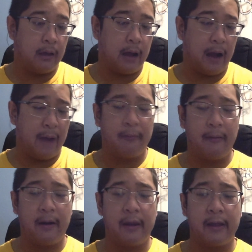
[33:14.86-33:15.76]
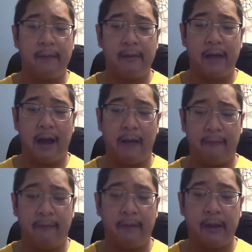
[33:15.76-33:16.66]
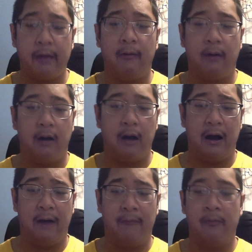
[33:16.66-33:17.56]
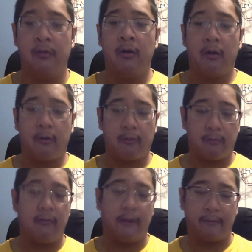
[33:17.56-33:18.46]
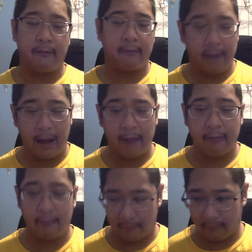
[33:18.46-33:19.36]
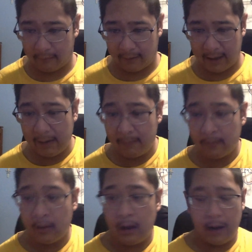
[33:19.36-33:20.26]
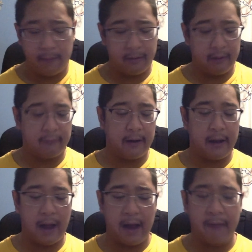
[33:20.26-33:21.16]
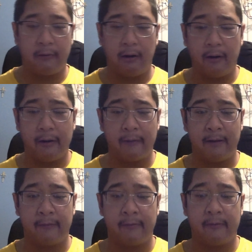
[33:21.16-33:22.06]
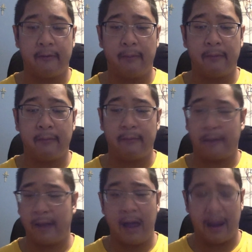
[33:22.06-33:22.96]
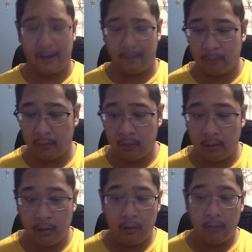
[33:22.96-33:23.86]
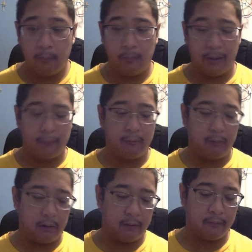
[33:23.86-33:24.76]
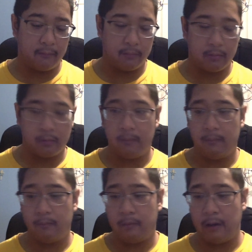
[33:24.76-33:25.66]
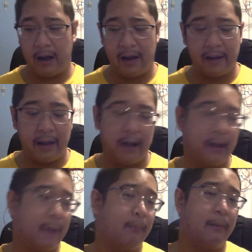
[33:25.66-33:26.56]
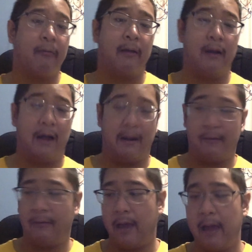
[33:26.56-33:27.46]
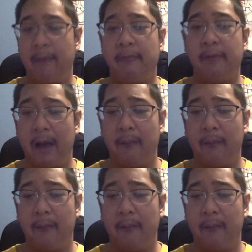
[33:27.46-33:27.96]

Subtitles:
I'm going to give you guys a video of questions and answers, okay? I'm going to try to answer all your questions as much as I can. But of course, I get busy a lot. So if you